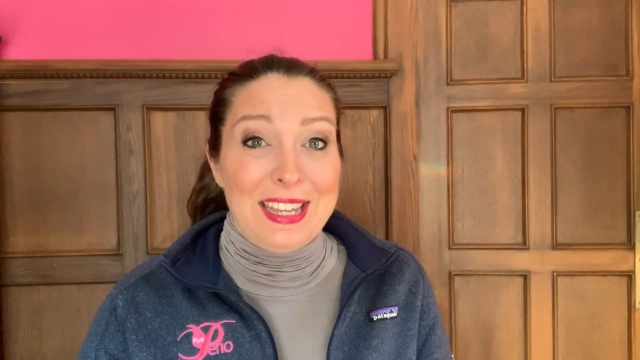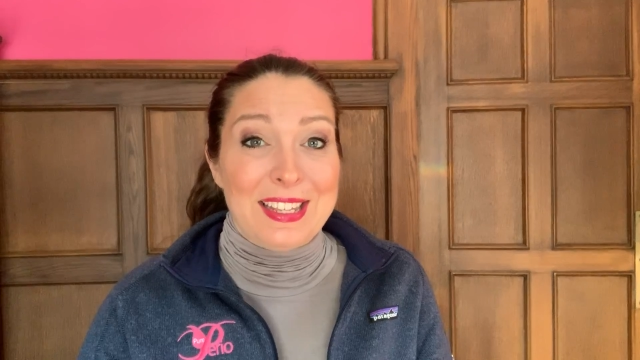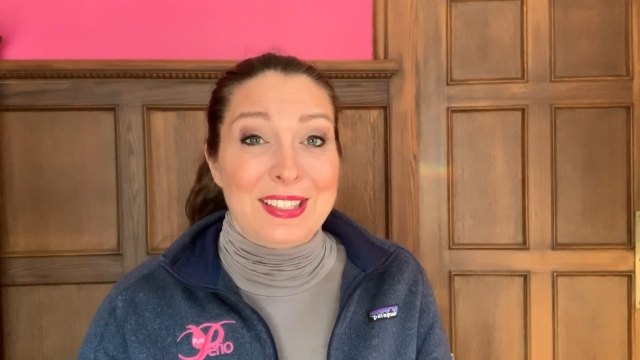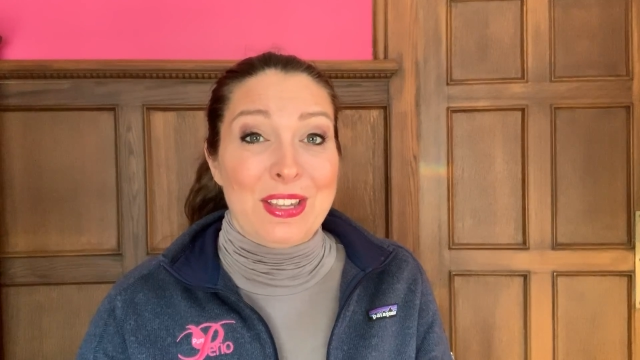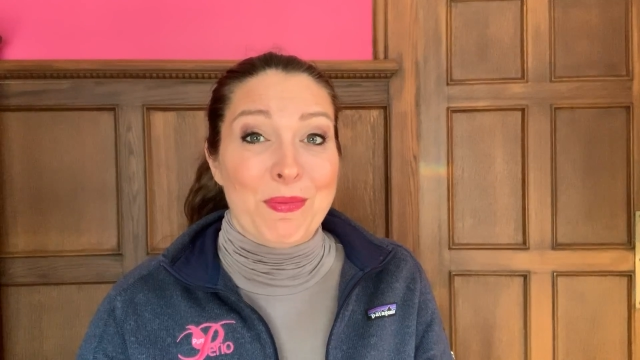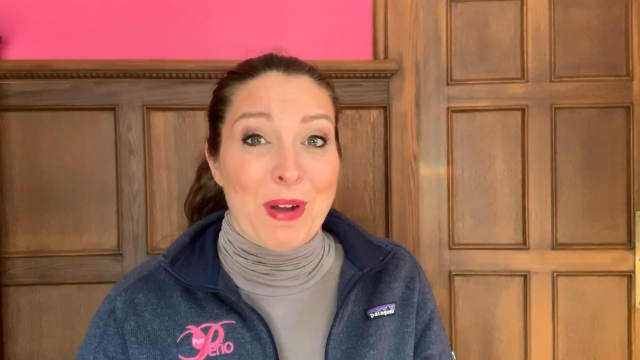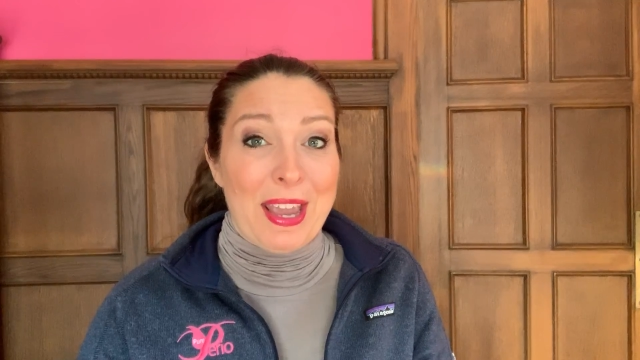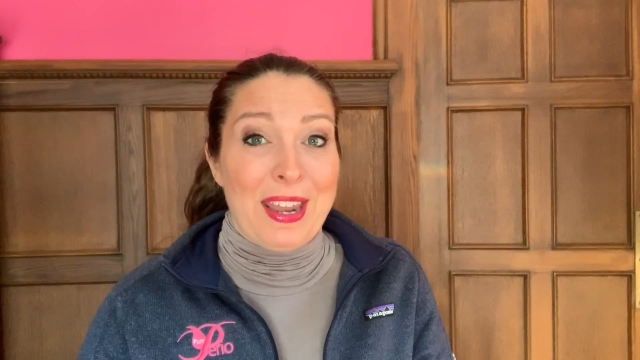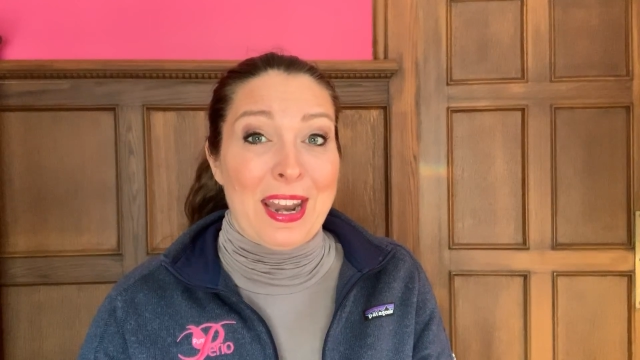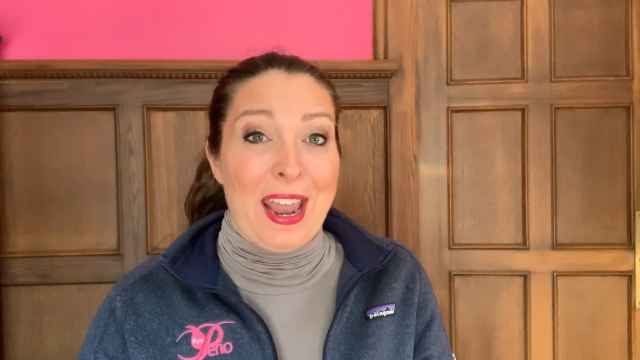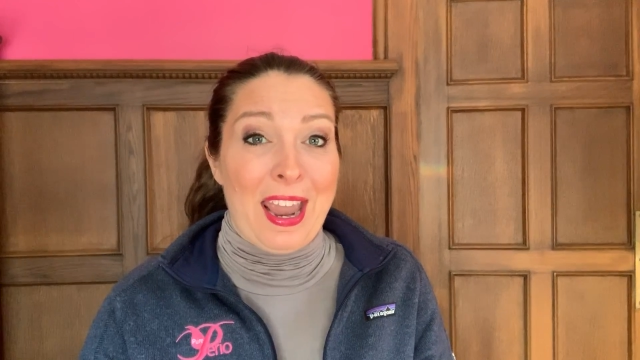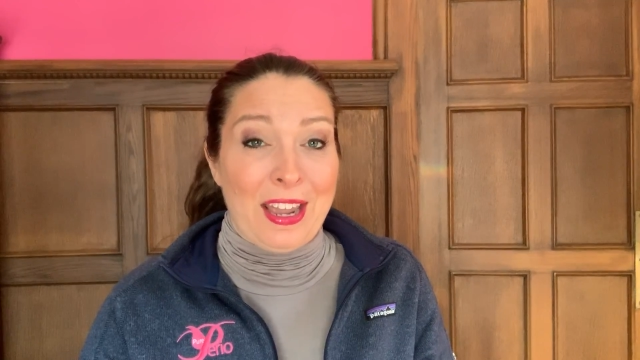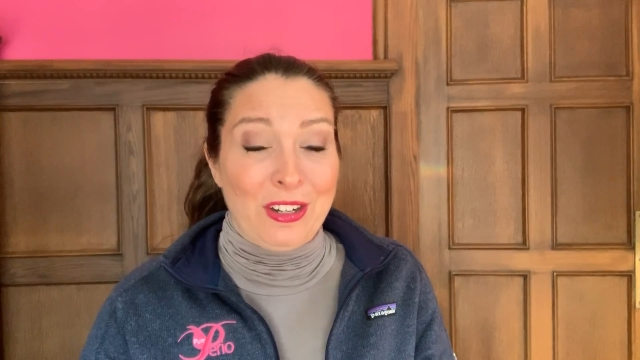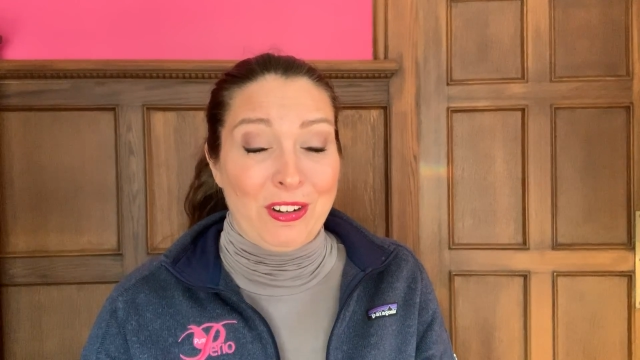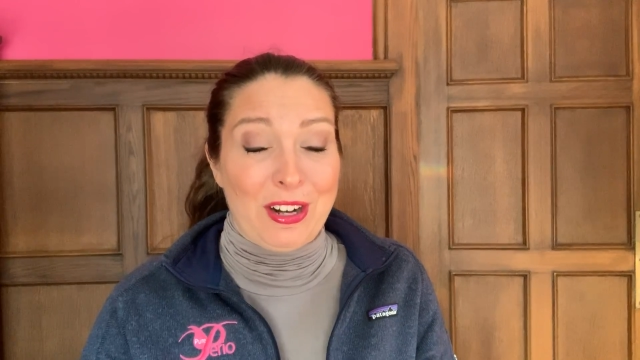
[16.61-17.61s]
easy way
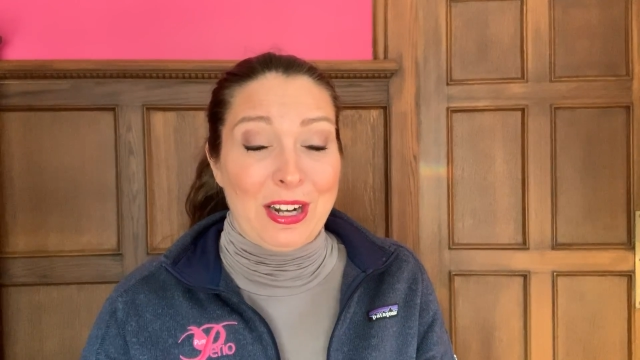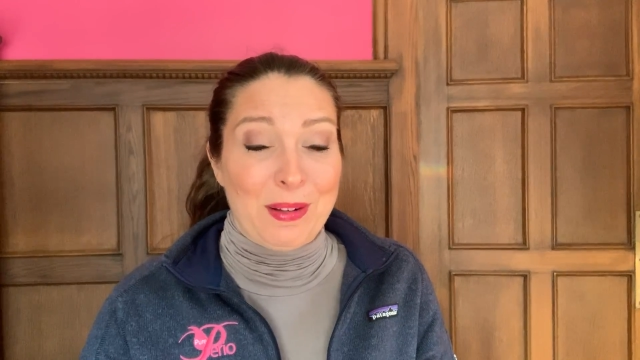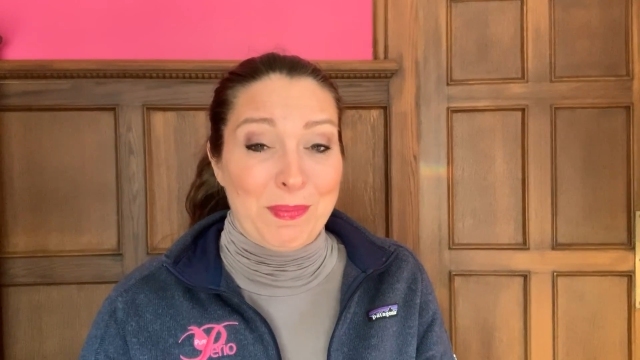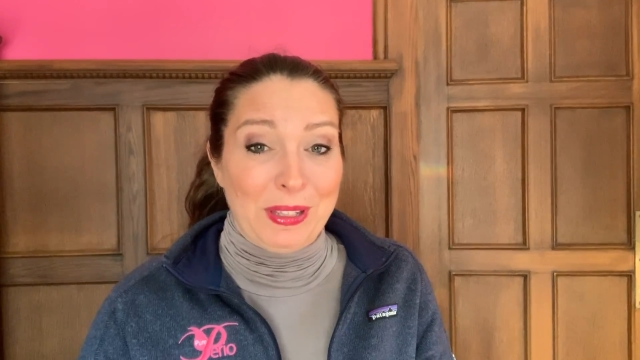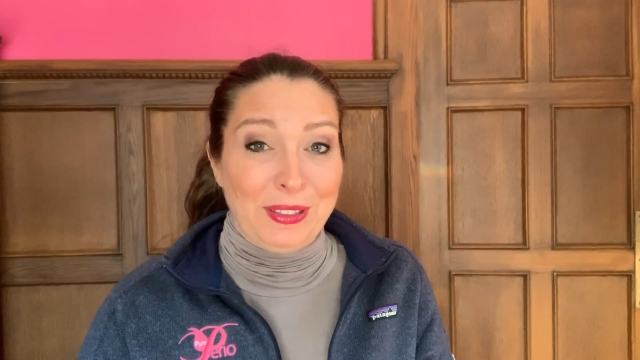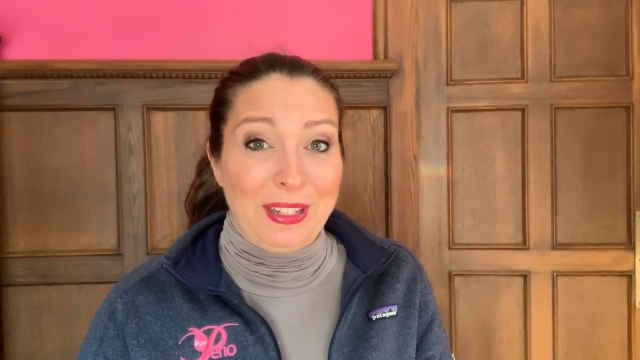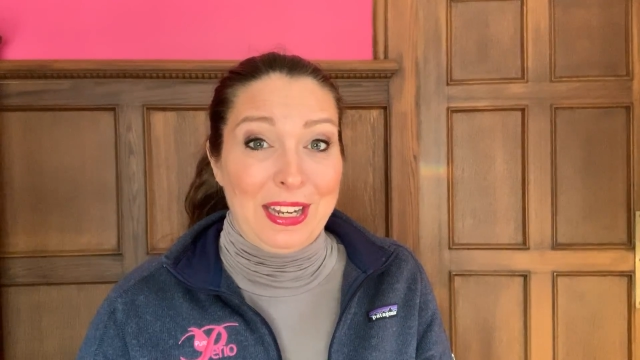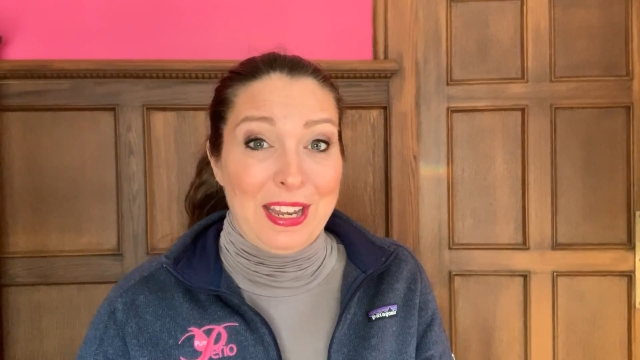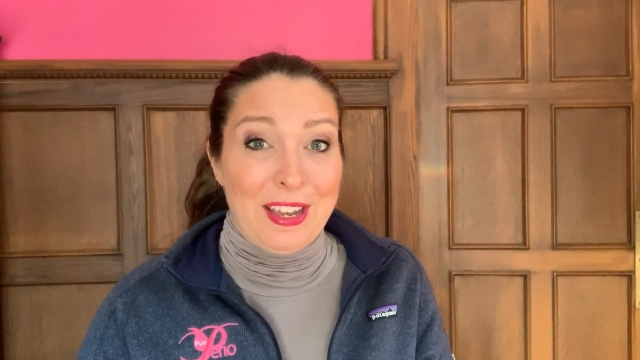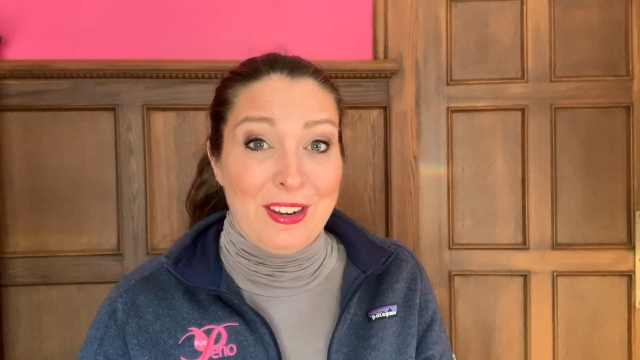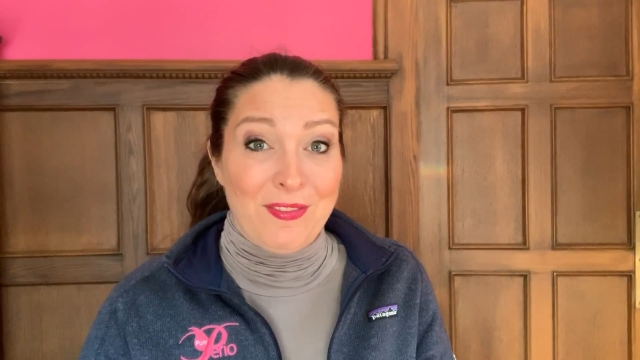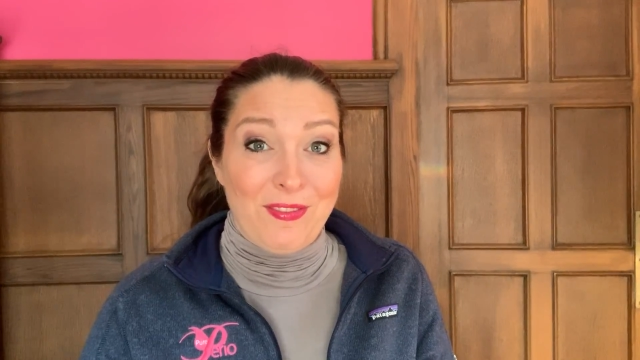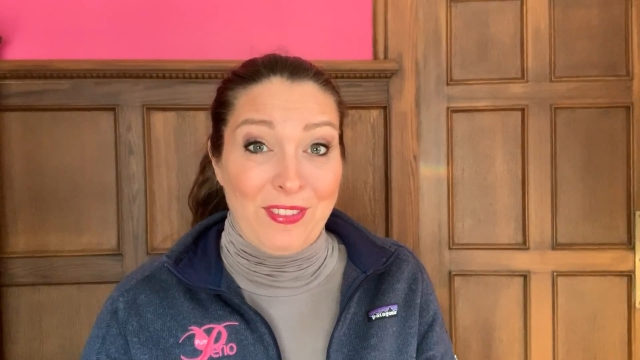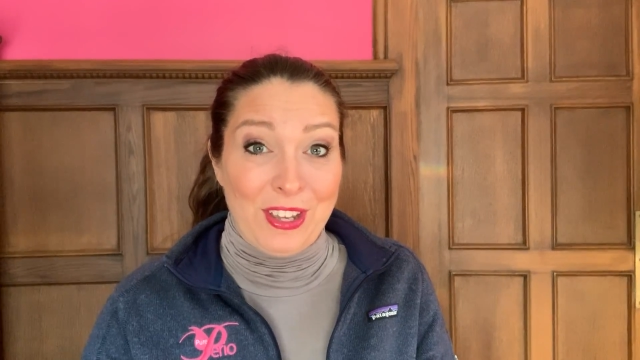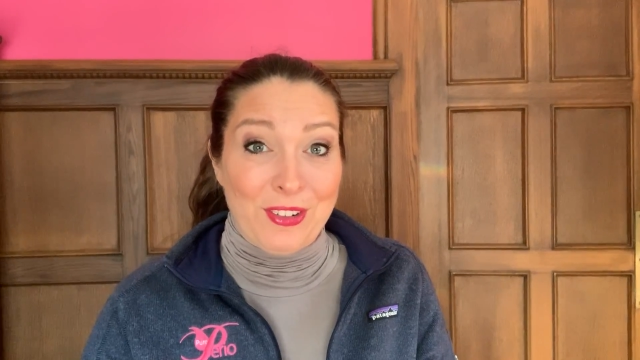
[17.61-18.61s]
to add credibility
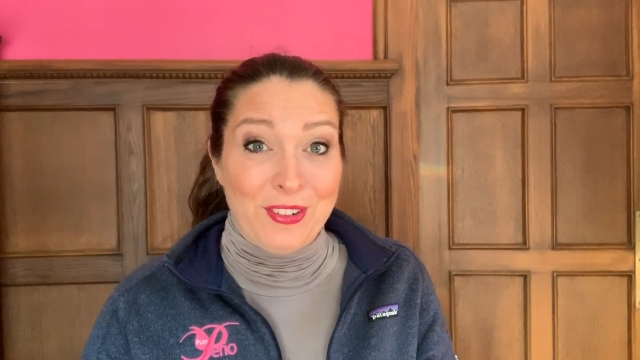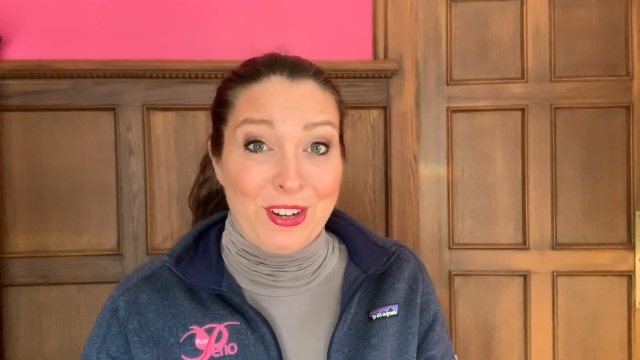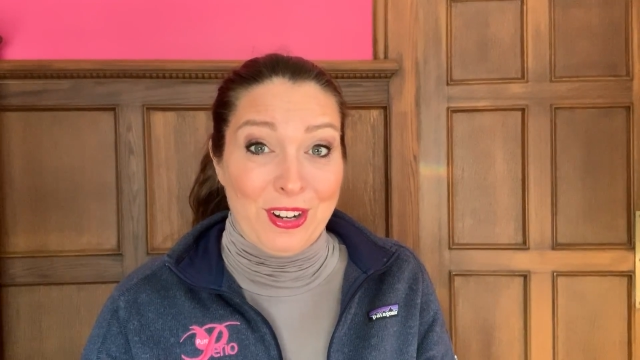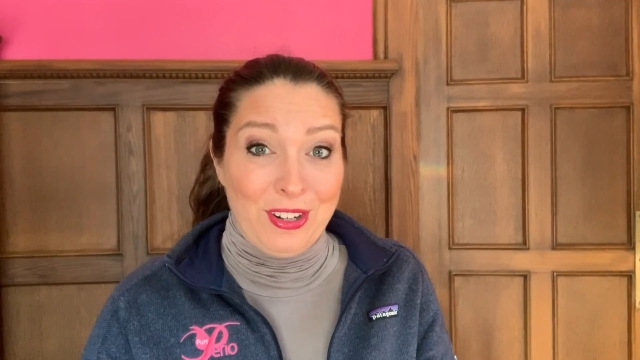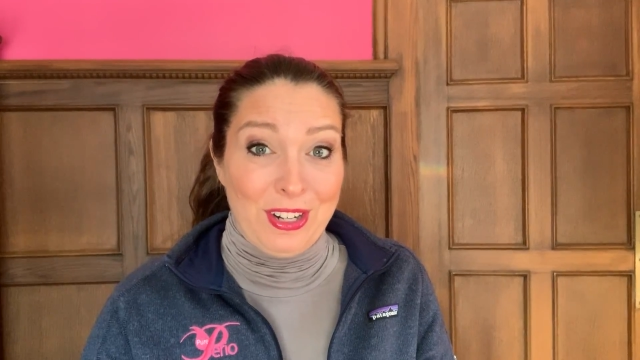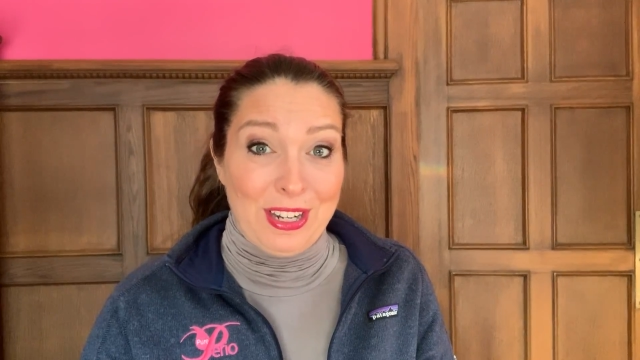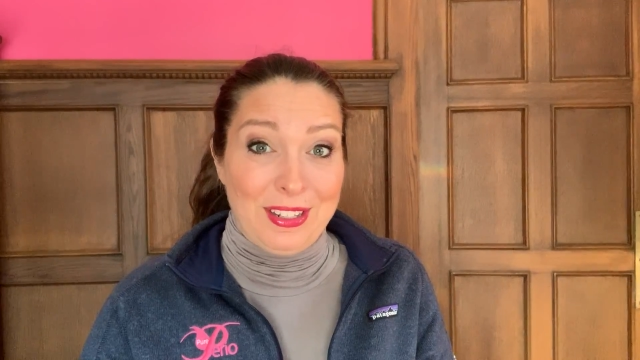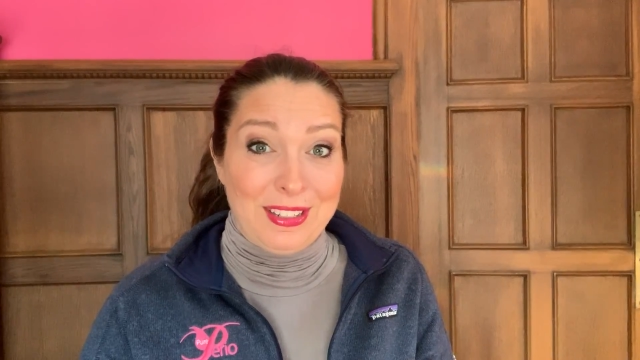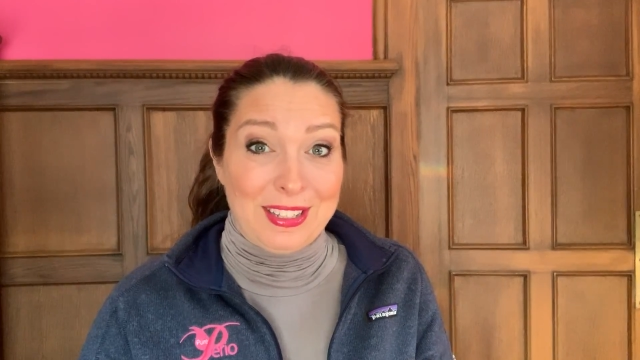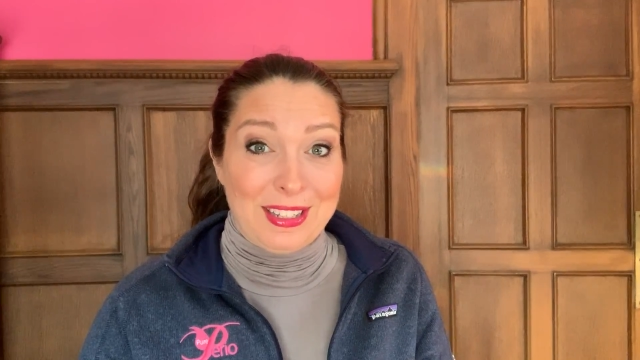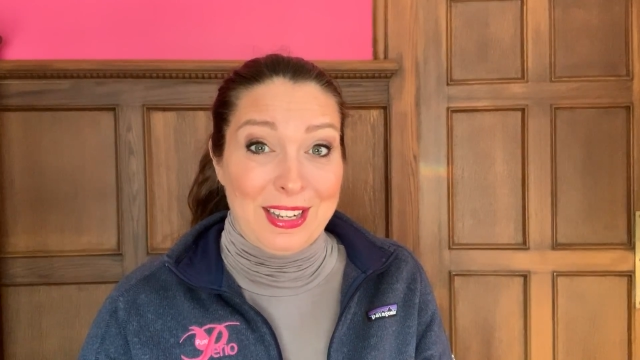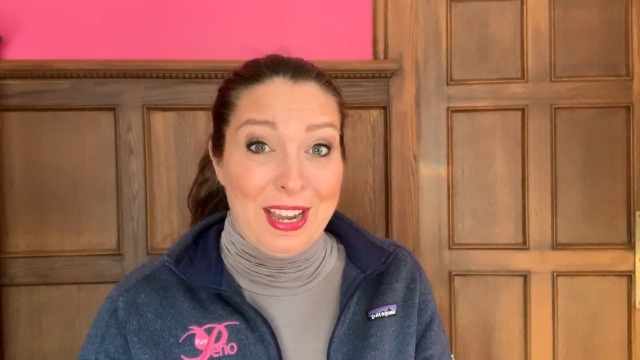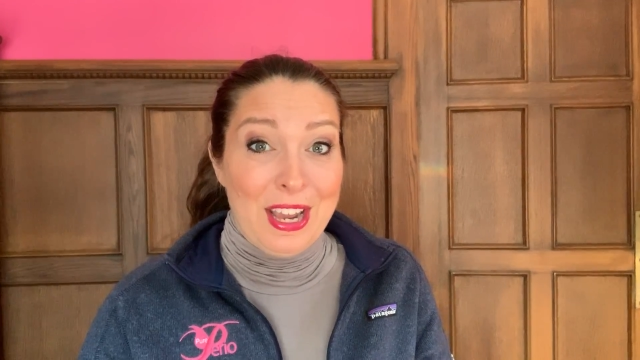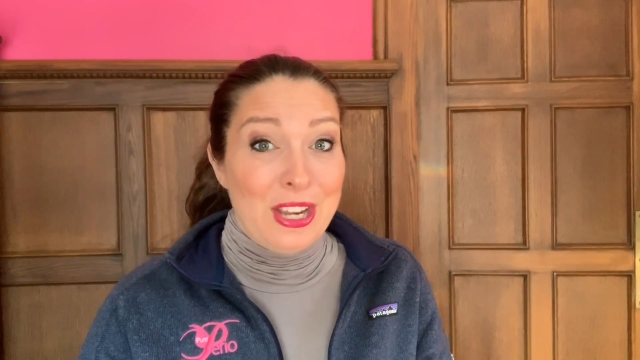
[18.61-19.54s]
and feel current.